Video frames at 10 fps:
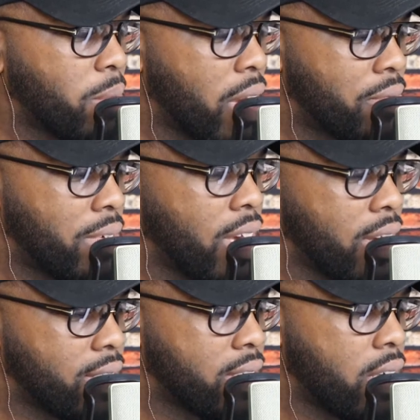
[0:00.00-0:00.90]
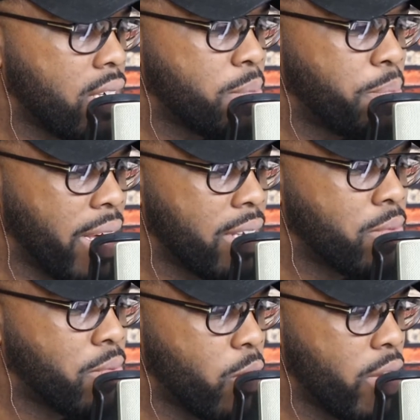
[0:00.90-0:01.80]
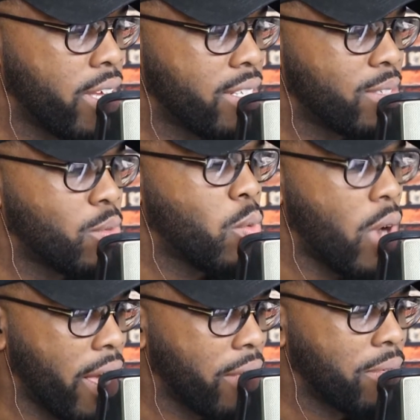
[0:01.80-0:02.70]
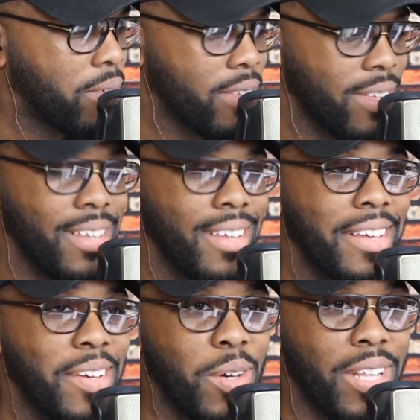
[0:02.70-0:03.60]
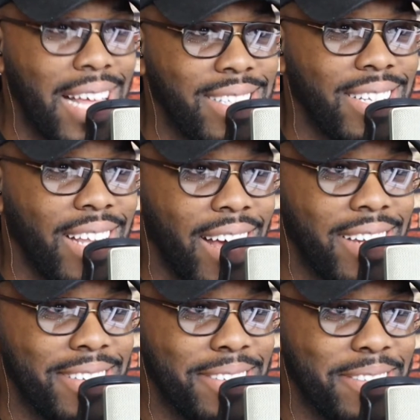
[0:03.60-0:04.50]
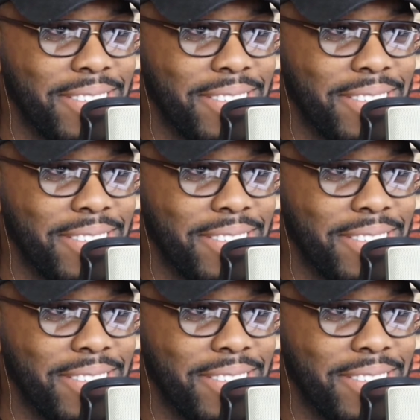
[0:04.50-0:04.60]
my fiance's best friend's wife. Well, that's a lot.